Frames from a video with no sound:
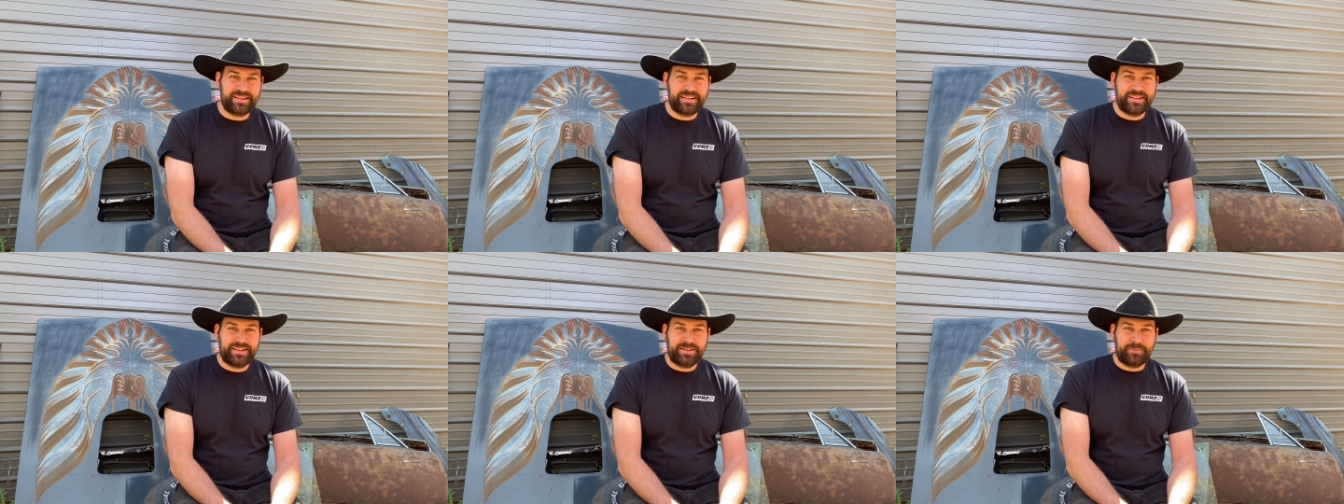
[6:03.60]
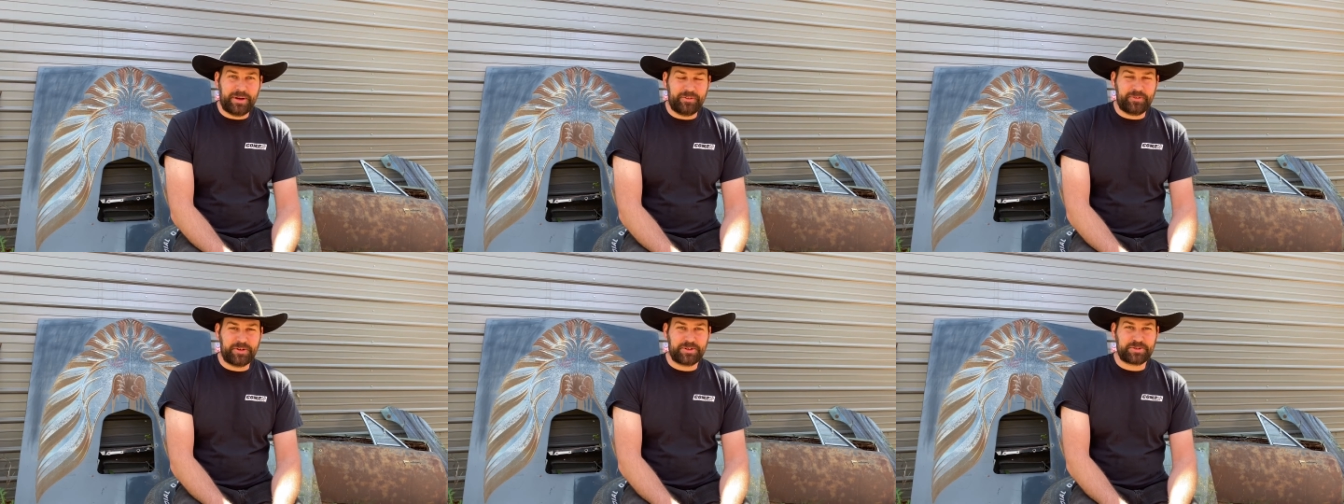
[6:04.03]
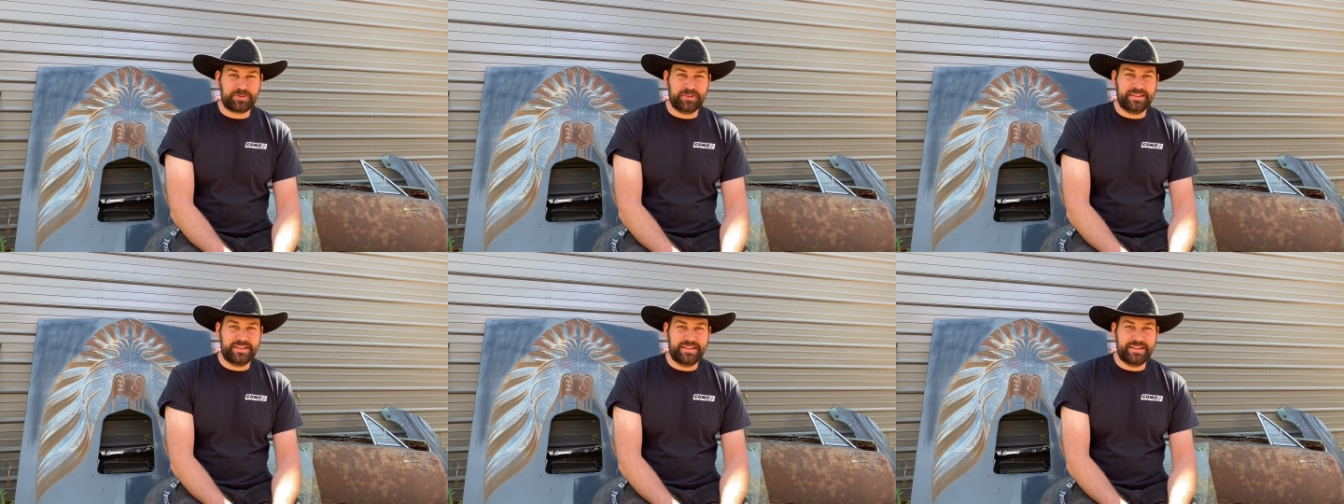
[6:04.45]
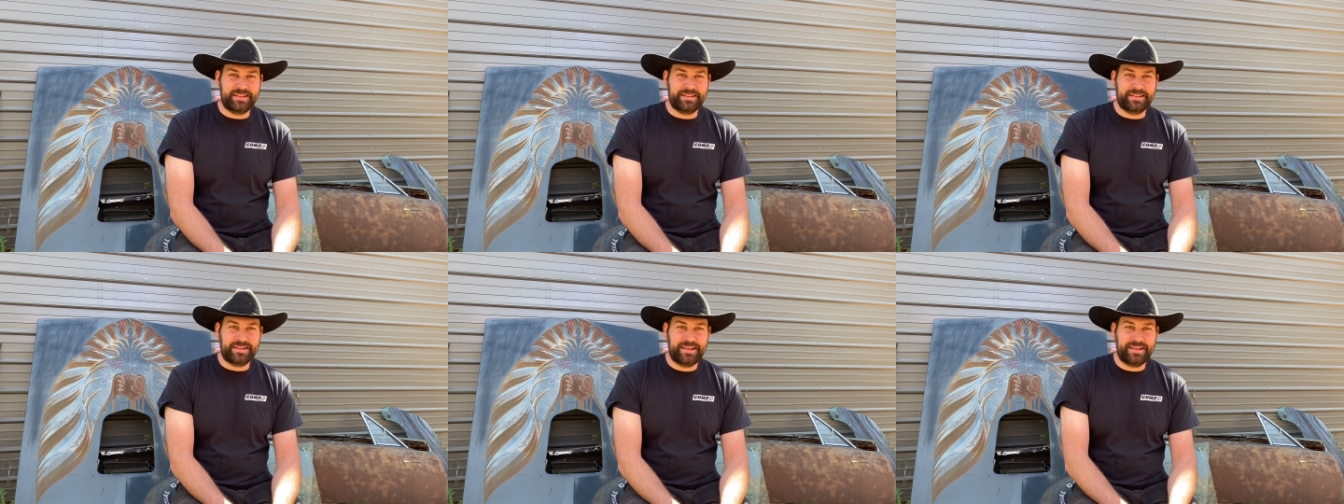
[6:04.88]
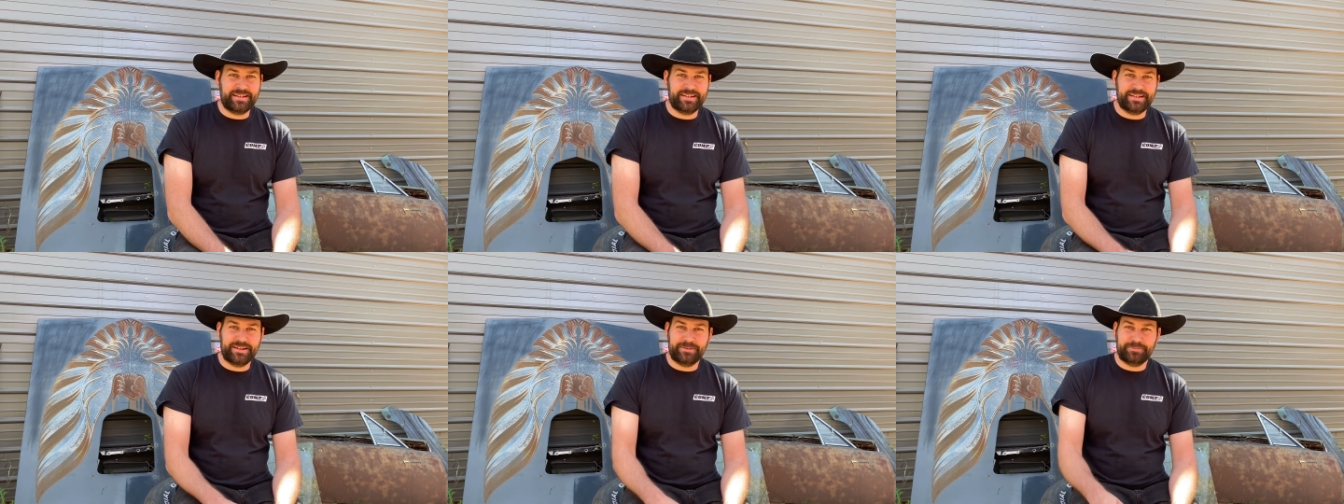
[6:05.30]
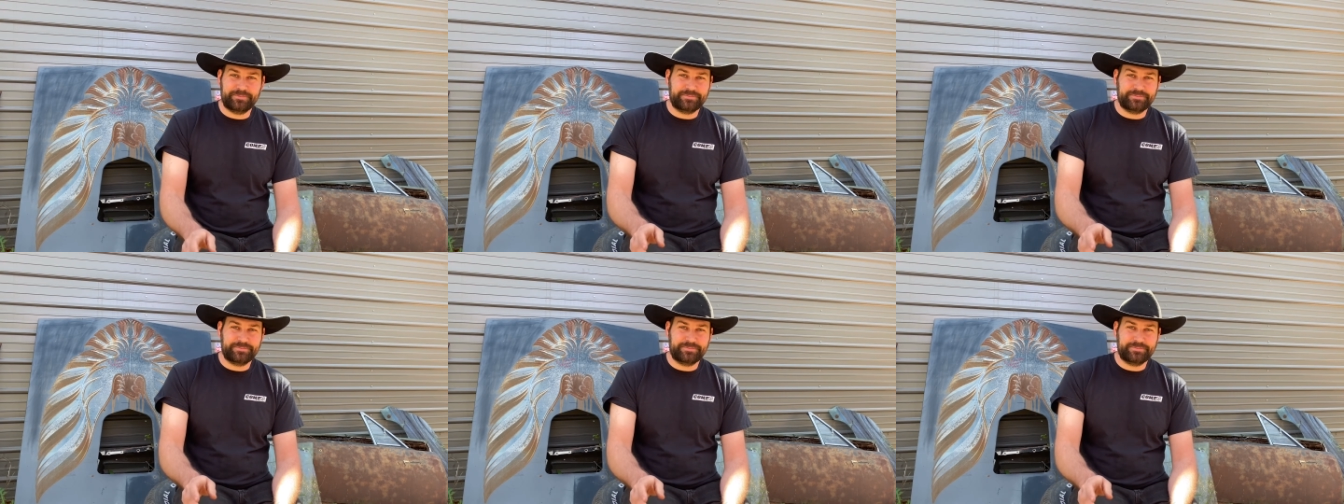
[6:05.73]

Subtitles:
my first one did, and he ended up,